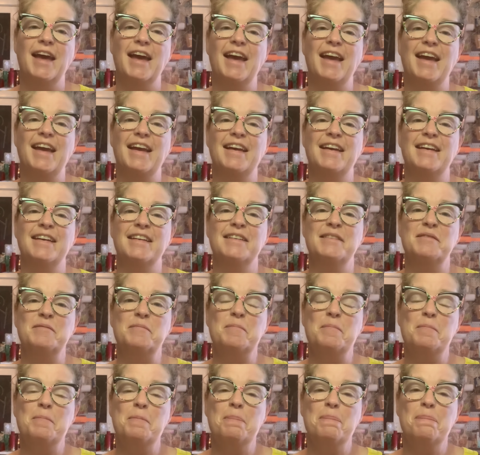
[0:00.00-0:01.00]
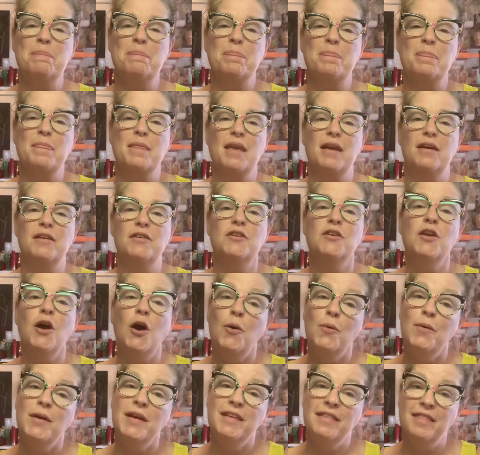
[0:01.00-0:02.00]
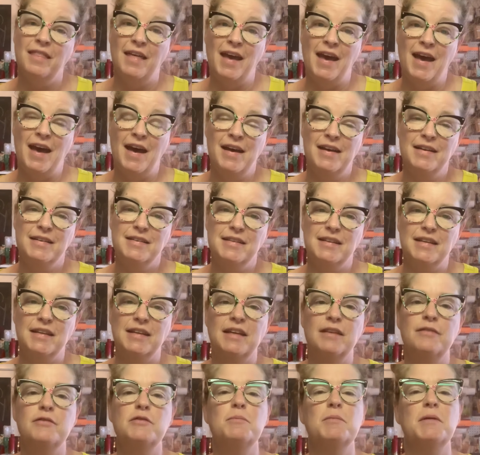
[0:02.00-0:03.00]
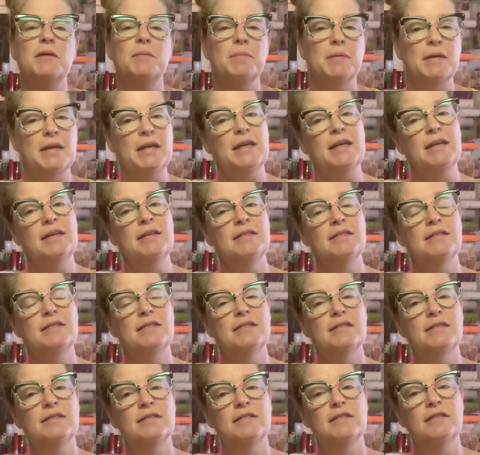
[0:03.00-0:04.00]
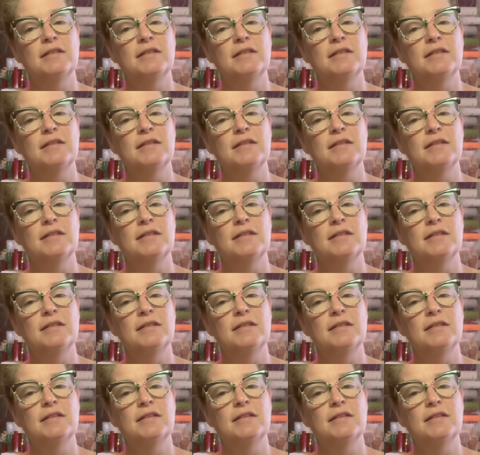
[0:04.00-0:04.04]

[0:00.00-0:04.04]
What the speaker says: And knowing that, it gives me peace,